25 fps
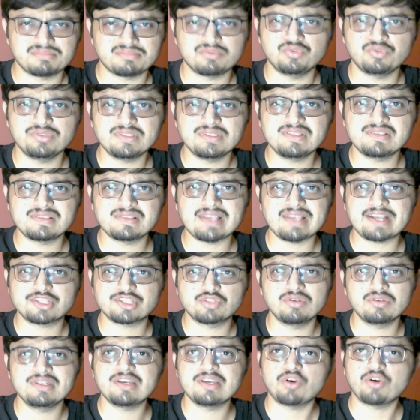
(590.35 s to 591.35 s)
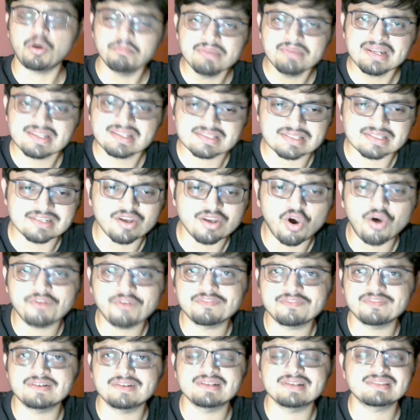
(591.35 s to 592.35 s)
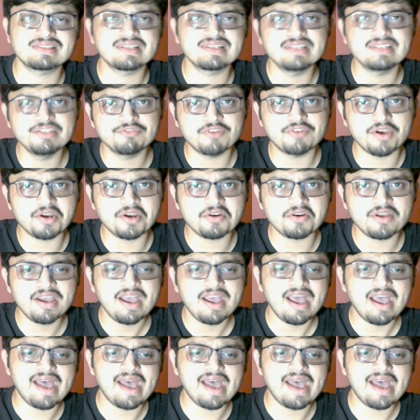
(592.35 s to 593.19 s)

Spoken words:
which is actually a combination of signifier